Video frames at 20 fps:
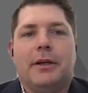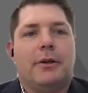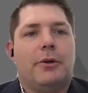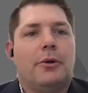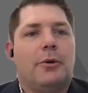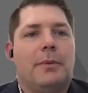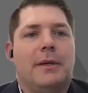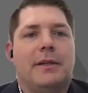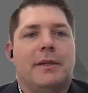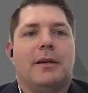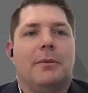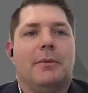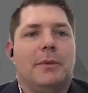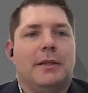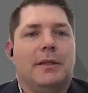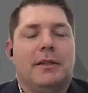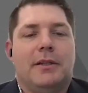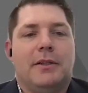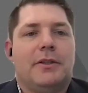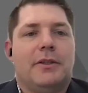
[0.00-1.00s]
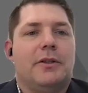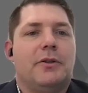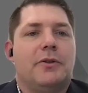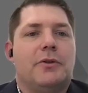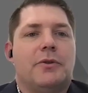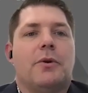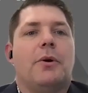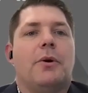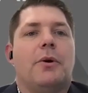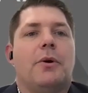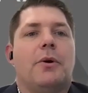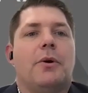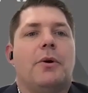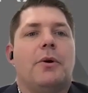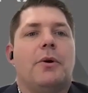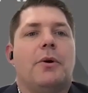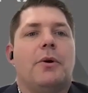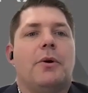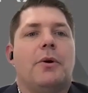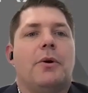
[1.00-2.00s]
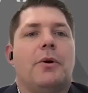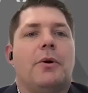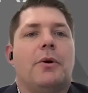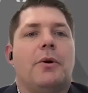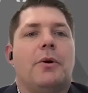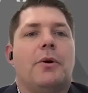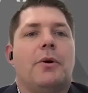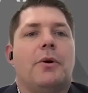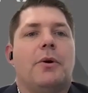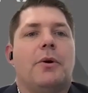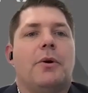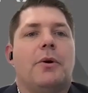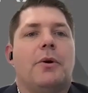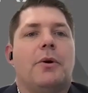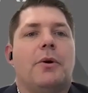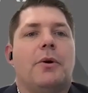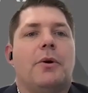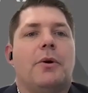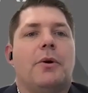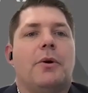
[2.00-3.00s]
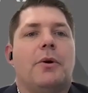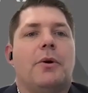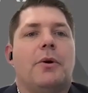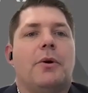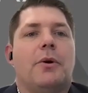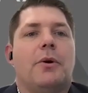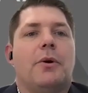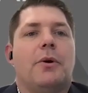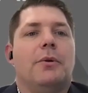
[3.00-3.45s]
it could be something that is controlling something that is very physical.